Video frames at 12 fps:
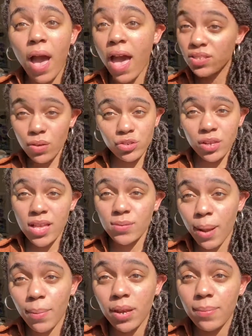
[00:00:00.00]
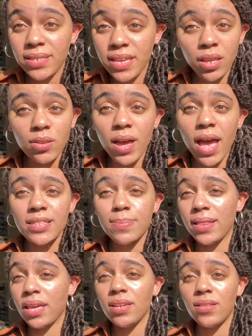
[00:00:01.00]
I told you guys what I'm going to be telling you guys
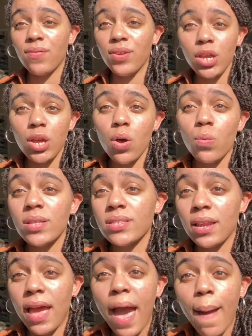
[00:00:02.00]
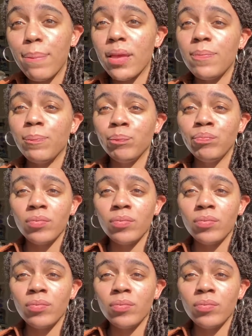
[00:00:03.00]
by the end of the video, what's going to happen